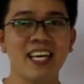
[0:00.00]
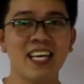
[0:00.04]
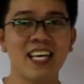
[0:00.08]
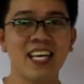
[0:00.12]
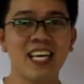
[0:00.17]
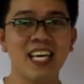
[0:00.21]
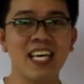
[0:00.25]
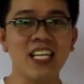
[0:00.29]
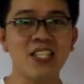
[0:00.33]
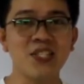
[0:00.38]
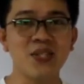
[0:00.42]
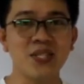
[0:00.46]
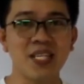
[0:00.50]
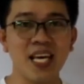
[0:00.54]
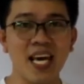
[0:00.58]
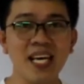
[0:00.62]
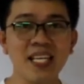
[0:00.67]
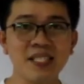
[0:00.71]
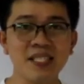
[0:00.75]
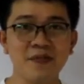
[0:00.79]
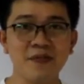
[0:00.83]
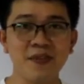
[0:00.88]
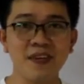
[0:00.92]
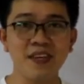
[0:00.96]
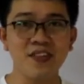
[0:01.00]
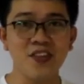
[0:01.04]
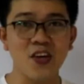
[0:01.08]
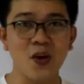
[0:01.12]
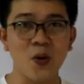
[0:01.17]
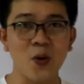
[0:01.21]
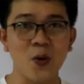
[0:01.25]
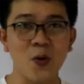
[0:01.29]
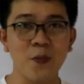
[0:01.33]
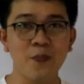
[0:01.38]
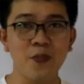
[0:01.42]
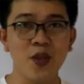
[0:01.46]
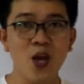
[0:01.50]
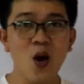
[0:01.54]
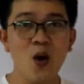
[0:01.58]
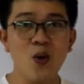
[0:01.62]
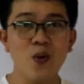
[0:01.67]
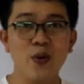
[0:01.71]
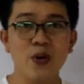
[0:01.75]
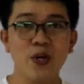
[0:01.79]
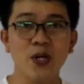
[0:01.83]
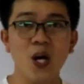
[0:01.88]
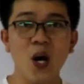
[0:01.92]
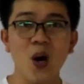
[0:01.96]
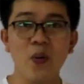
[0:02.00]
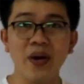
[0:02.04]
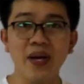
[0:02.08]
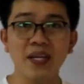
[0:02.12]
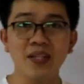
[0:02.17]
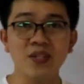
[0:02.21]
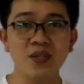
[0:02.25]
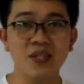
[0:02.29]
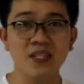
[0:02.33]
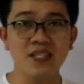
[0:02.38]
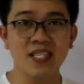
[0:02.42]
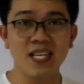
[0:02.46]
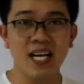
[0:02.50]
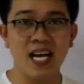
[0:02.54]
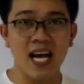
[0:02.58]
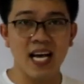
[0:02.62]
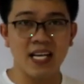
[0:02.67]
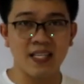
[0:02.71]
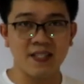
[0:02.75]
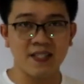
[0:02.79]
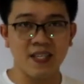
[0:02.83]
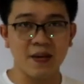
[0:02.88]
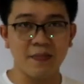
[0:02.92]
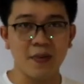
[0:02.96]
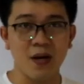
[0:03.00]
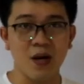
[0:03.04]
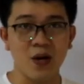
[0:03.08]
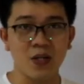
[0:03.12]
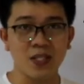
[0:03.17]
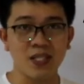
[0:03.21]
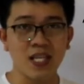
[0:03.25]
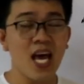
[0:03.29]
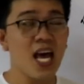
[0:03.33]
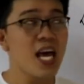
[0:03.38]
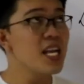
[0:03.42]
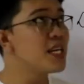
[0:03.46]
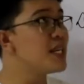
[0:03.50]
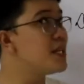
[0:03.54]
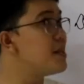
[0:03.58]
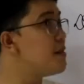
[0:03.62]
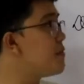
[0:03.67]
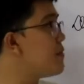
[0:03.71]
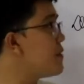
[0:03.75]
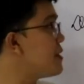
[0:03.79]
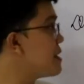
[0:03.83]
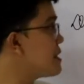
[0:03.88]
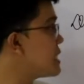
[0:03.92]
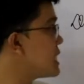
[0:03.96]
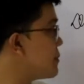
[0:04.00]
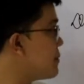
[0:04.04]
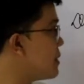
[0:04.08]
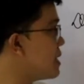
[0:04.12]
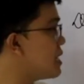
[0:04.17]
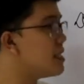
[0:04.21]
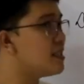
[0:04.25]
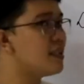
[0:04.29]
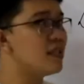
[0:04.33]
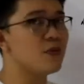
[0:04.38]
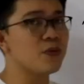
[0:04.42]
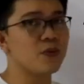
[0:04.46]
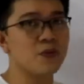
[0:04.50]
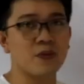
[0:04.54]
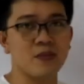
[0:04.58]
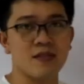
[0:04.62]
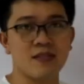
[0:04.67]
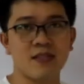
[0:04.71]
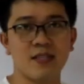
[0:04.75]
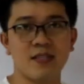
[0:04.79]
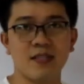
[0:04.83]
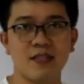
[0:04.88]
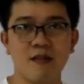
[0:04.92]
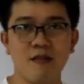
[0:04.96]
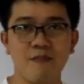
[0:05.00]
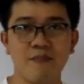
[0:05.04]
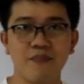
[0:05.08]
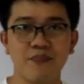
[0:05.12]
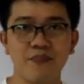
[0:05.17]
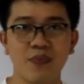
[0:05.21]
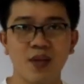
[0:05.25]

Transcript: In today's video, we're going to discuss about divisibility rules.